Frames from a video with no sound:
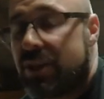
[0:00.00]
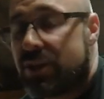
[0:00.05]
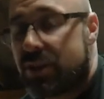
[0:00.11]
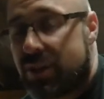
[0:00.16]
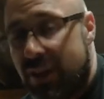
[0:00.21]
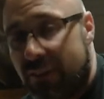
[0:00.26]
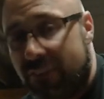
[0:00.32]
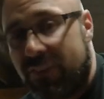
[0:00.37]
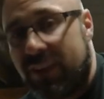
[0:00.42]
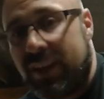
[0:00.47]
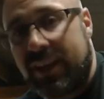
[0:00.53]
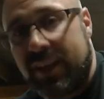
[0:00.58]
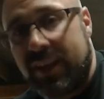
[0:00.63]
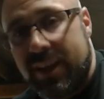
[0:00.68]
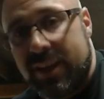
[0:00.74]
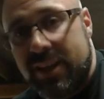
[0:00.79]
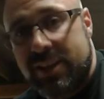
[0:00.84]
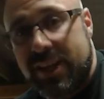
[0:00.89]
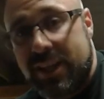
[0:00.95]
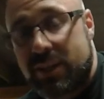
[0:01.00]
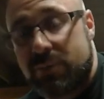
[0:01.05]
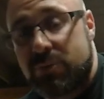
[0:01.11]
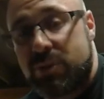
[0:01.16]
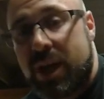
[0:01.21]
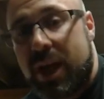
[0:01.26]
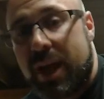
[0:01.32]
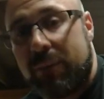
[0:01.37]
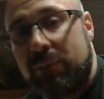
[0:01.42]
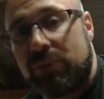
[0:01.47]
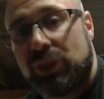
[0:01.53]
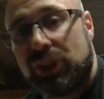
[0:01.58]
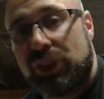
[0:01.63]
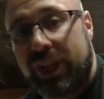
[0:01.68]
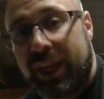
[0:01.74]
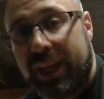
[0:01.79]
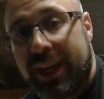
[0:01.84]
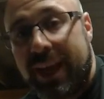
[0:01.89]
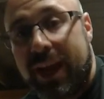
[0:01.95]
So definitely take some time,
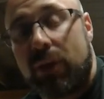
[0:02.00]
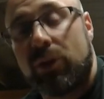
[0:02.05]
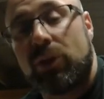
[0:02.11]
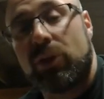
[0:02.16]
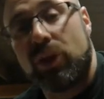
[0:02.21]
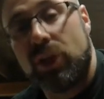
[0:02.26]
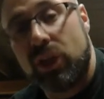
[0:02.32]
check it out,